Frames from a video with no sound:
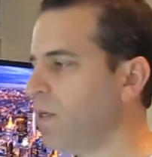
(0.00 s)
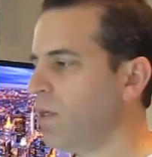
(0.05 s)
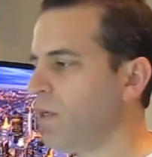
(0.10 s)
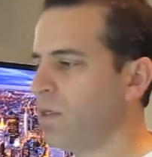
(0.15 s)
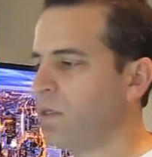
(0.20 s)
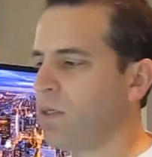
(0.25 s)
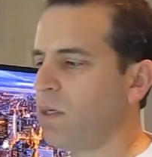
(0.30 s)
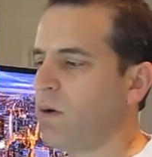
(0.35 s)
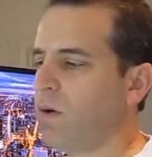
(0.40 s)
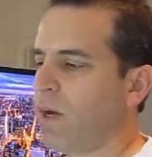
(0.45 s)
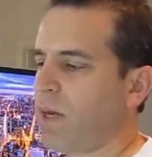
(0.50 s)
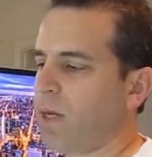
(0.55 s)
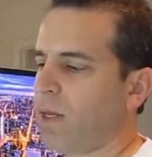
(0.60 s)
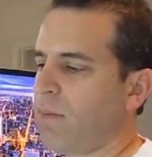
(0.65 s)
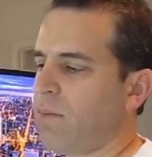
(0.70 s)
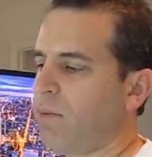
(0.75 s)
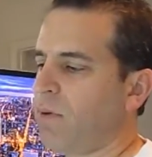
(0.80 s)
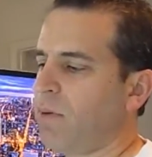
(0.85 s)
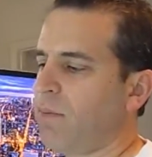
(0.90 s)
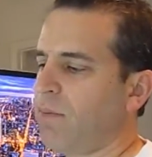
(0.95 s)
So I
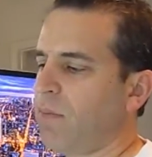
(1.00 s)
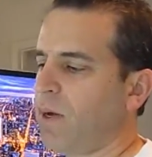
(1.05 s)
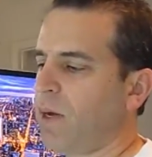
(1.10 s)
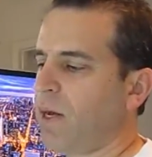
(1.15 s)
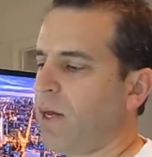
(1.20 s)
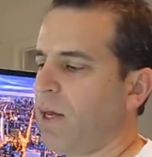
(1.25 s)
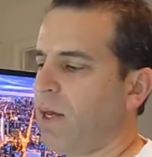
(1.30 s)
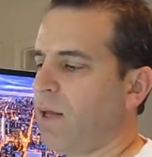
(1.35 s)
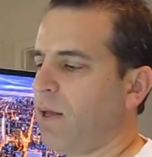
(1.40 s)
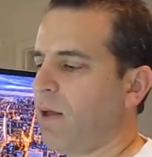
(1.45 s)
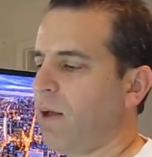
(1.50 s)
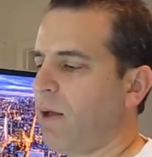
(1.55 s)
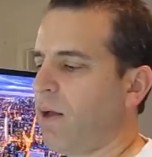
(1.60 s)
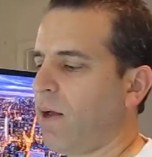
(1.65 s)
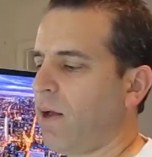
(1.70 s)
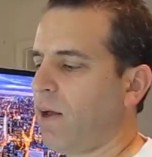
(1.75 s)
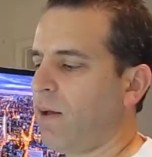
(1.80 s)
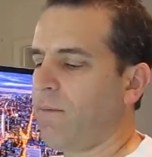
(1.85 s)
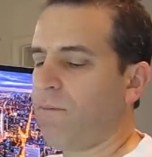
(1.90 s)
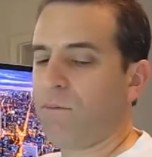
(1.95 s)
can put
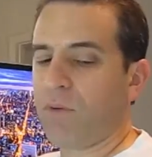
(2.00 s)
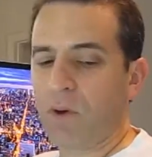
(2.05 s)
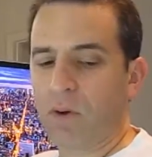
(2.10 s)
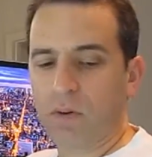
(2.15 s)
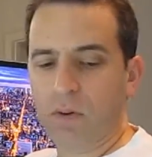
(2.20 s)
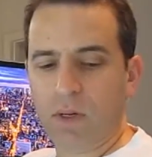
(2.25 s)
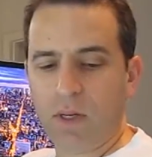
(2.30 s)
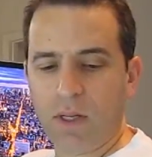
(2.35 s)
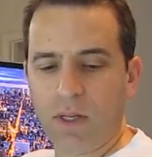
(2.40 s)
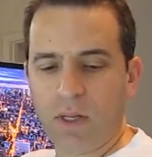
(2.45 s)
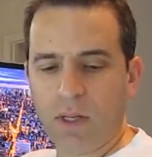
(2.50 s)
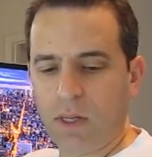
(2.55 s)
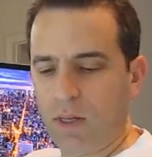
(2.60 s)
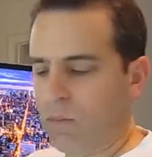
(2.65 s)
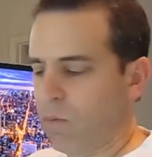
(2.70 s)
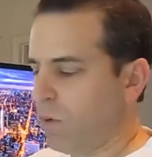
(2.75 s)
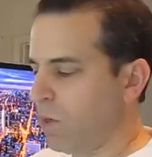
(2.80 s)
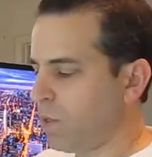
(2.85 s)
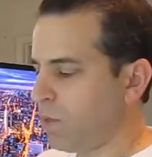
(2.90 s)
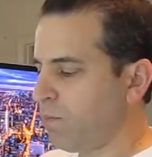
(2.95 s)
my phone
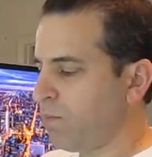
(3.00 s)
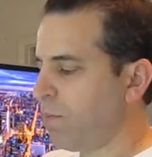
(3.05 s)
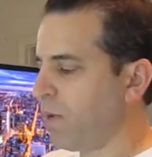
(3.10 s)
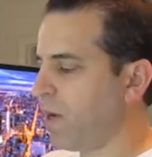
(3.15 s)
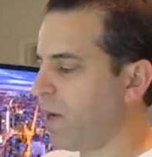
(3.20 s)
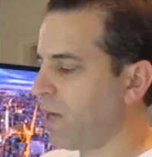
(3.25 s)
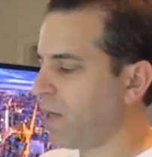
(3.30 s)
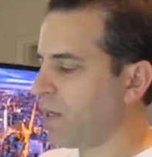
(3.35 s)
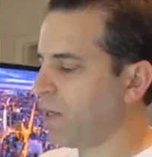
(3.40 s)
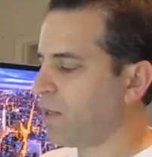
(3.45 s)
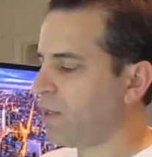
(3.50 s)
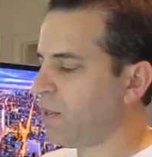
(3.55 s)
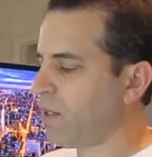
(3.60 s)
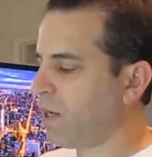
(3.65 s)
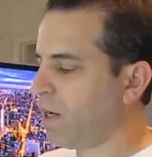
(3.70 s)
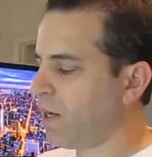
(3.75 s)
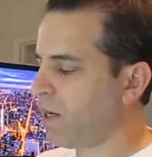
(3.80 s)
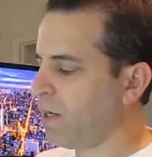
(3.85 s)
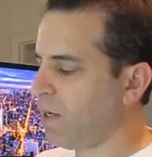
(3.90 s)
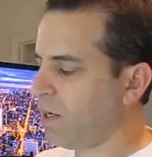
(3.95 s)
in one pocket
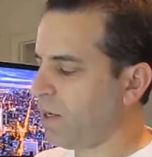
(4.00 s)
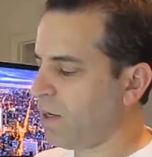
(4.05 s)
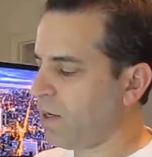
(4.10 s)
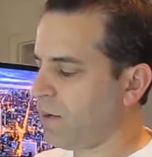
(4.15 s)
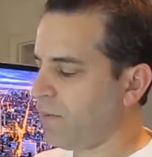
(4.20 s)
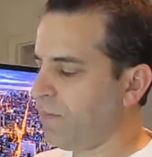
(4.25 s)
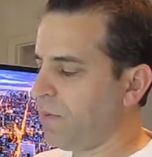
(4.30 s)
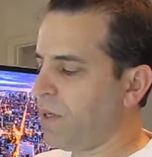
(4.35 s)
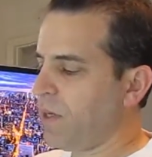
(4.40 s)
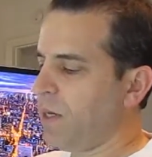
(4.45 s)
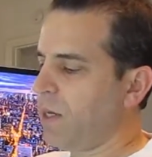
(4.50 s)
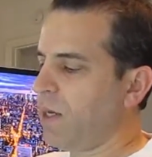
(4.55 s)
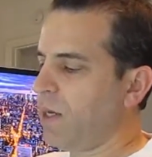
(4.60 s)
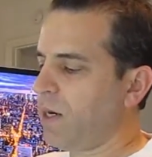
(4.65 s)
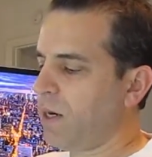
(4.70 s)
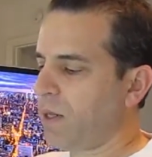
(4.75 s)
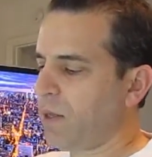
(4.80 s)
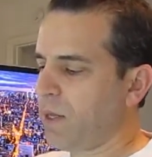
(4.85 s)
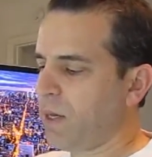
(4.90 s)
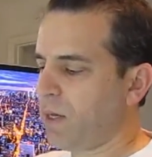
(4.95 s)
side here, and
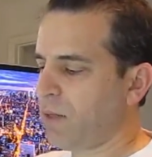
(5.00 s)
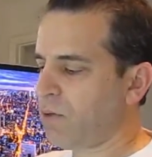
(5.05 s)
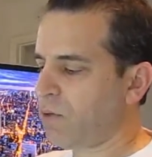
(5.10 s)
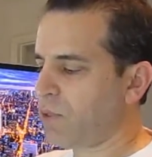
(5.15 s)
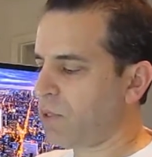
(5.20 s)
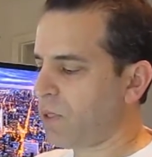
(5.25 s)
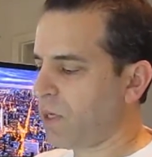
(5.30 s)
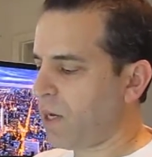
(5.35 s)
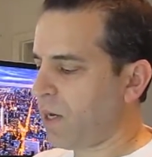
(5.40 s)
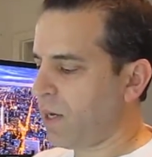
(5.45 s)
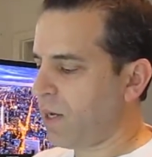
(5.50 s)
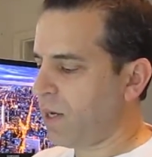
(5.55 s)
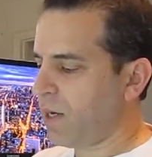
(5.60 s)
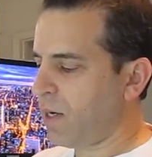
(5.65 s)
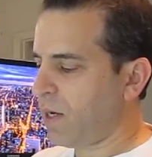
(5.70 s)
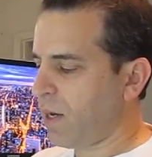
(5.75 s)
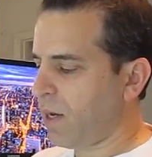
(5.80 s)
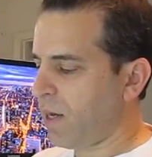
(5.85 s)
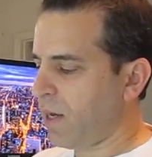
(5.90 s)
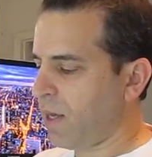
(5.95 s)
on the other
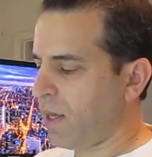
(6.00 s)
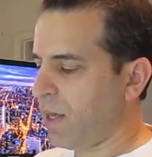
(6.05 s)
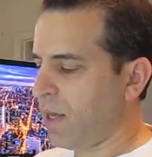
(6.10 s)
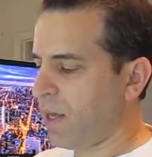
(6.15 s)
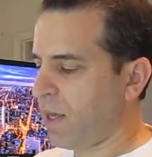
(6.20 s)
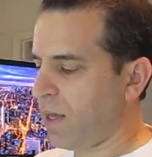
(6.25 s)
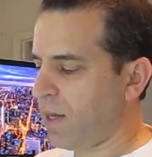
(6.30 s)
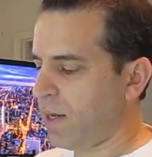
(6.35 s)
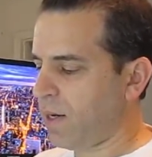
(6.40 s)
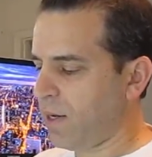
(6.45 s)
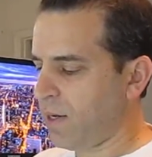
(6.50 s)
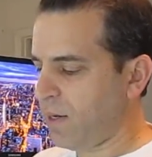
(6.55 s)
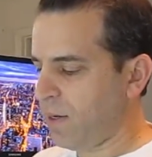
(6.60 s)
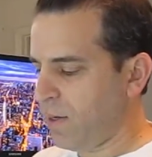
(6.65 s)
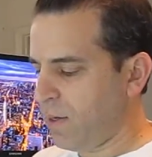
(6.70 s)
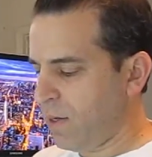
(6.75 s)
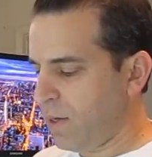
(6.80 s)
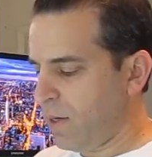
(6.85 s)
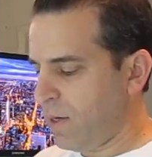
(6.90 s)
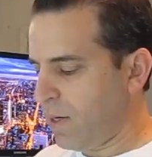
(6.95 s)
side I can,
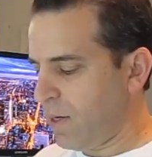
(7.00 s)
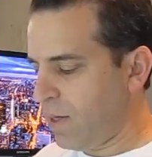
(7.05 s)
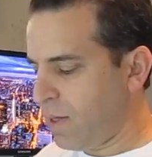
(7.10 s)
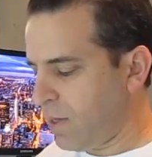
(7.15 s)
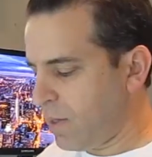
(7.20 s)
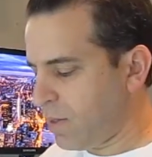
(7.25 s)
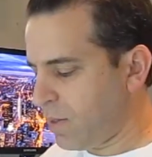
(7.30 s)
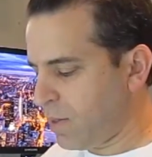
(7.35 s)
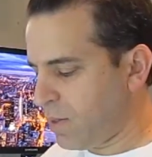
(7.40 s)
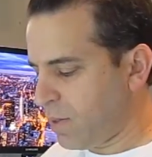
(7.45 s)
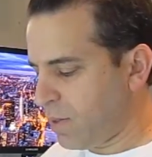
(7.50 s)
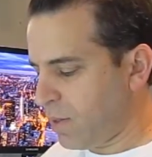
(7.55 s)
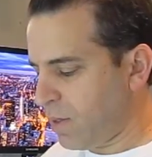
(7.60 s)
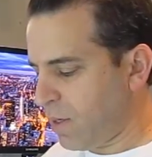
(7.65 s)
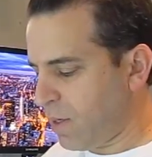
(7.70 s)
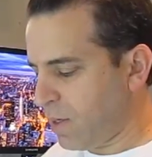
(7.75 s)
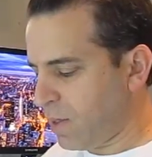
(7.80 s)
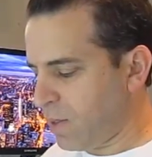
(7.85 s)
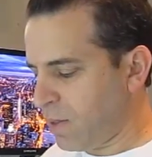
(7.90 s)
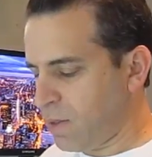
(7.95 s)
in this
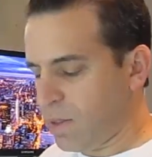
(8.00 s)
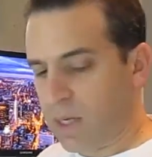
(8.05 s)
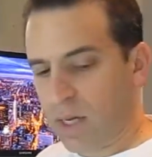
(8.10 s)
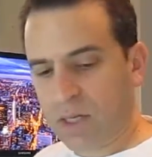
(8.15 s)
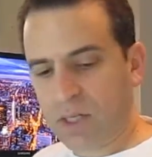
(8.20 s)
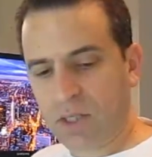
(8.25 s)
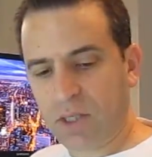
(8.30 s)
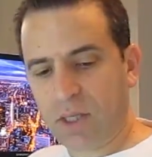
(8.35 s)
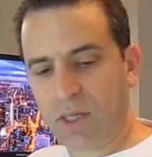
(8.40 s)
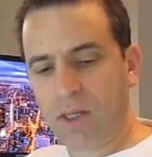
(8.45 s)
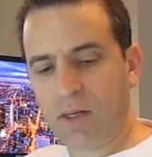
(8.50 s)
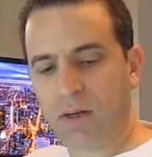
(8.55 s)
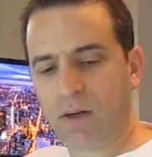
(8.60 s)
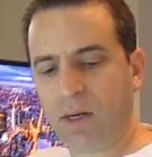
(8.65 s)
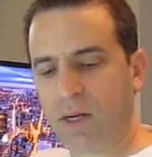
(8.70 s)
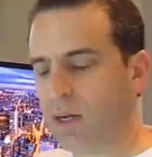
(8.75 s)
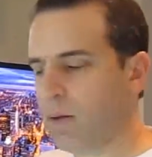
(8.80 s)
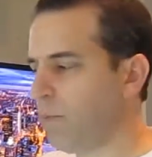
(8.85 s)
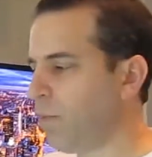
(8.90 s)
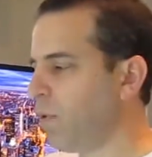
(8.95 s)
section here,
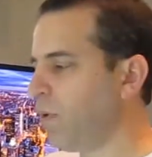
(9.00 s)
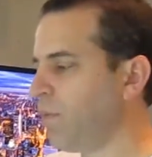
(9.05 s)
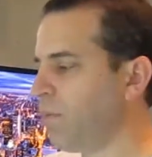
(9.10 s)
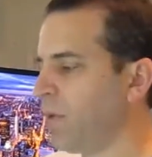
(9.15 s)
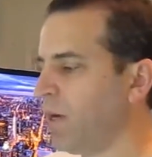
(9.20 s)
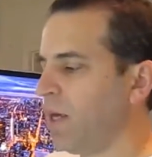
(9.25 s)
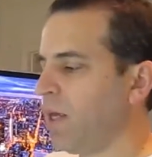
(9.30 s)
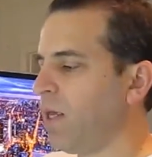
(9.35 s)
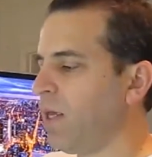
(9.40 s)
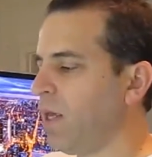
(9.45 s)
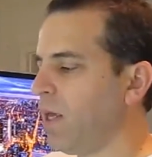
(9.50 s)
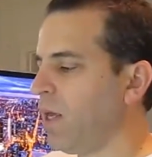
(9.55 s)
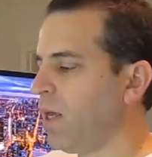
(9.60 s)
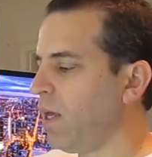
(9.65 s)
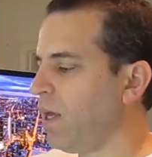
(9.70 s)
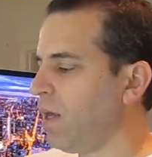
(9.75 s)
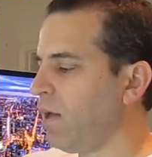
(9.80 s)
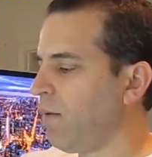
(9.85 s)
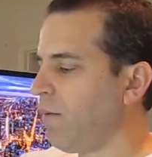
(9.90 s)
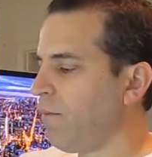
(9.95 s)
I could put my
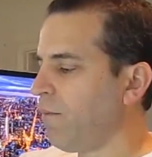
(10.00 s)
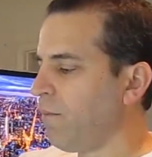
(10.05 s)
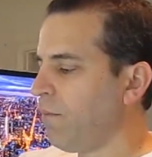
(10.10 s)
key.